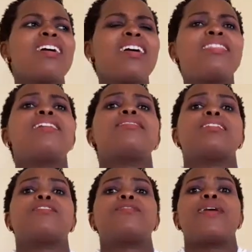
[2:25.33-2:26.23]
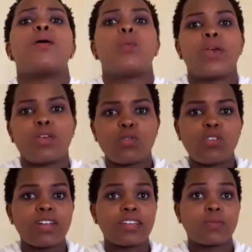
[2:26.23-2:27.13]
that is the fair way. You
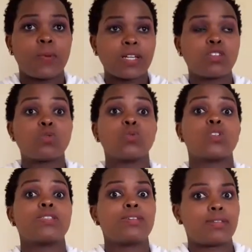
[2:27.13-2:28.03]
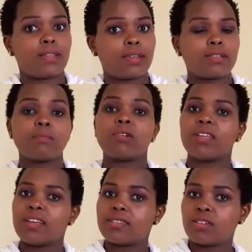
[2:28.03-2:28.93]
don't expect to sit and then somebody
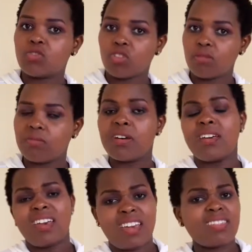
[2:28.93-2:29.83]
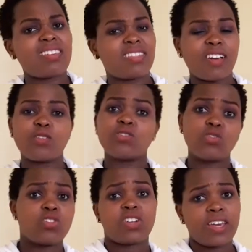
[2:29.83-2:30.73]
gets a job and then they're going to
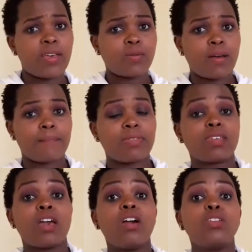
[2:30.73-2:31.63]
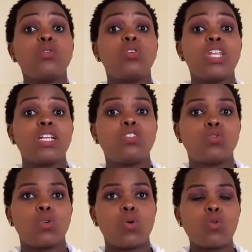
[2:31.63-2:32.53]
chotea you something. You need
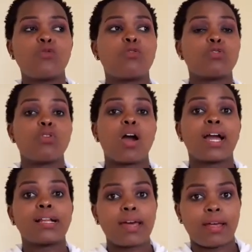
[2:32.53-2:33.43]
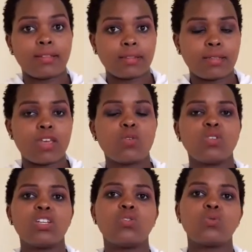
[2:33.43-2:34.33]
to look for your clients. You
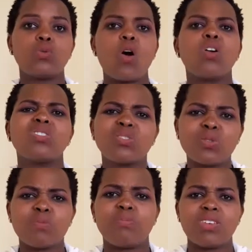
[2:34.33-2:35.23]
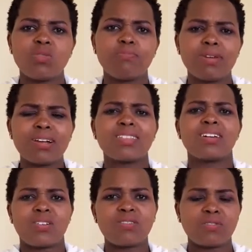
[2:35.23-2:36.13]
need to also build the
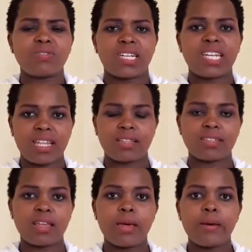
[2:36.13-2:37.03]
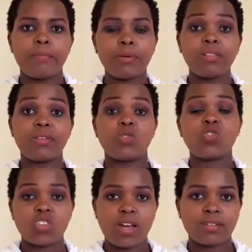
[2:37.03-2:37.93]
confidence, build the
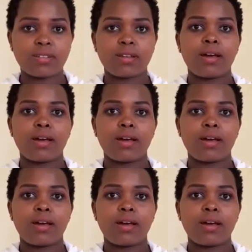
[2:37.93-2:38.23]
trust,